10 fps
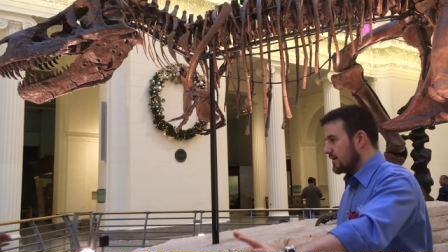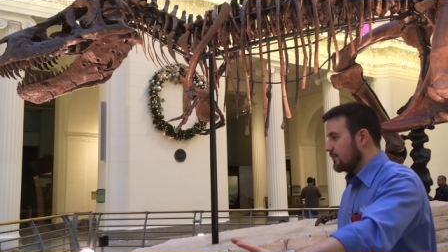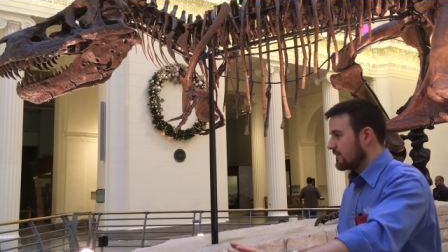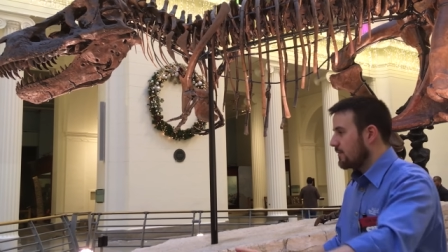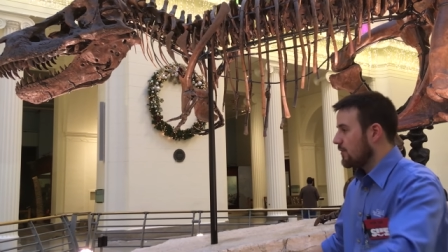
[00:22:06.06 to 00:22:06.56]
He
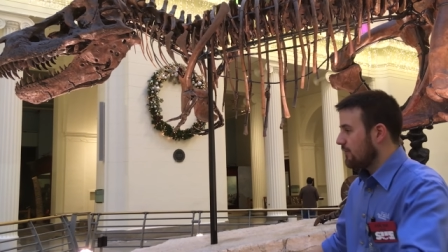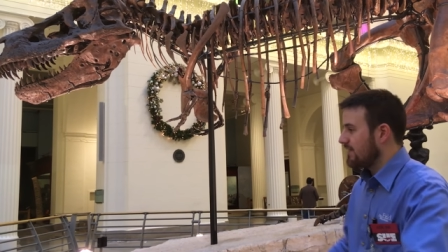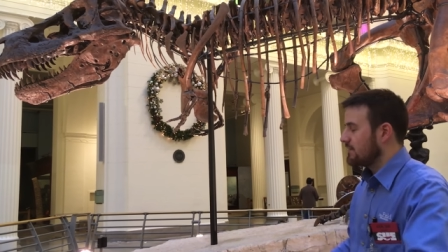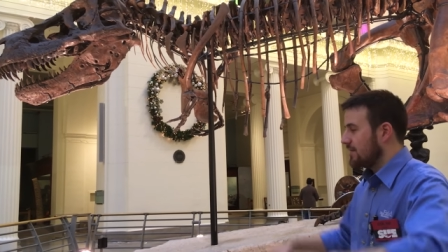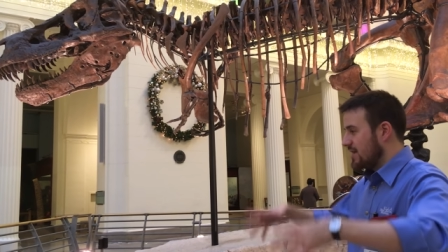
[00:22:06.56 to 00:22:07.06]
was
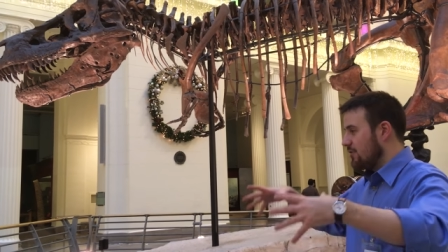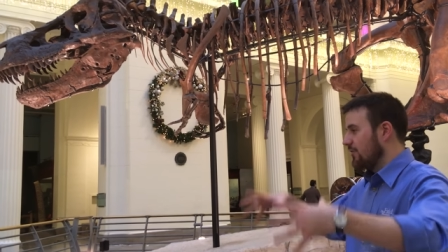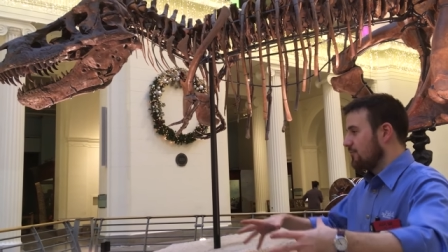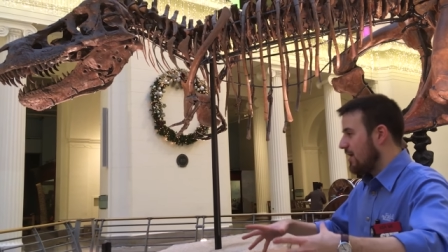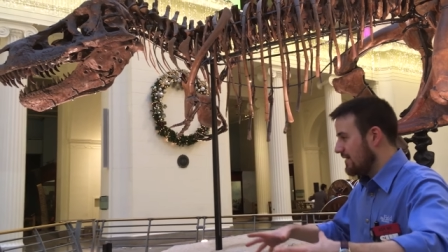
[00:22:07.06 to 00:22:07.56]
resident, but he
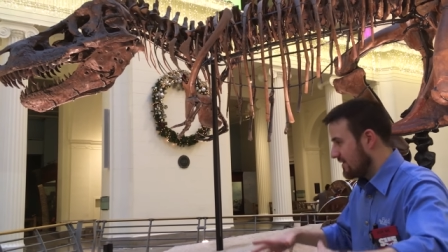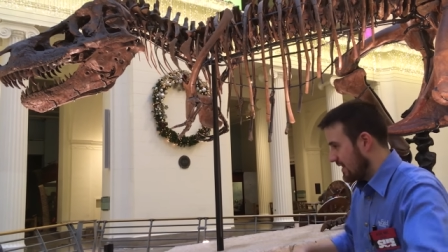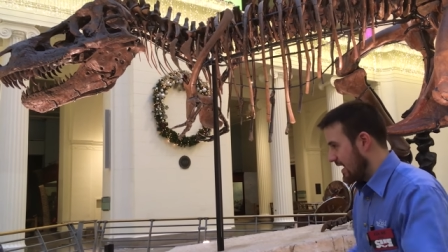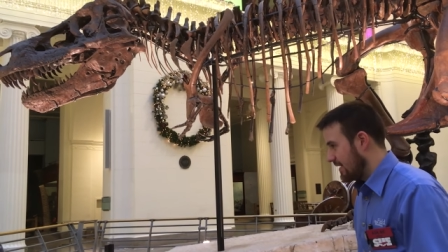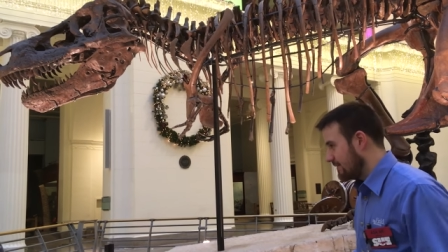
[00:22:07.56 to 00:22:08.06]
owned the private
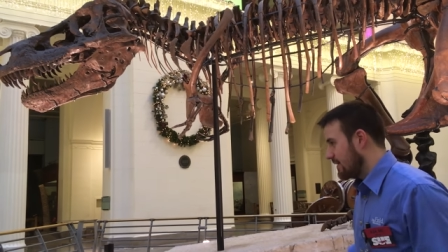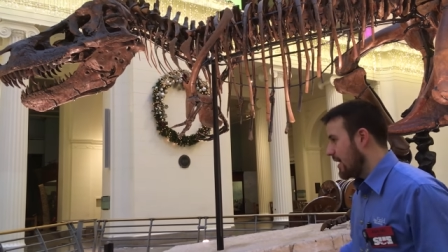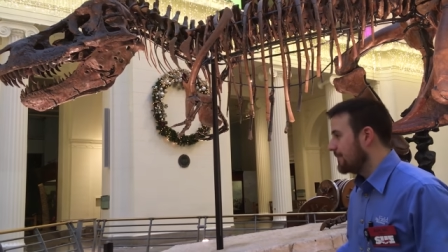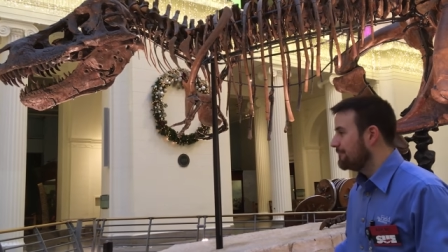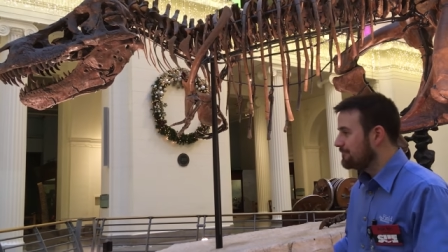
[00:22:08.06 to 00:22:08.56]
land. Right. Yeah.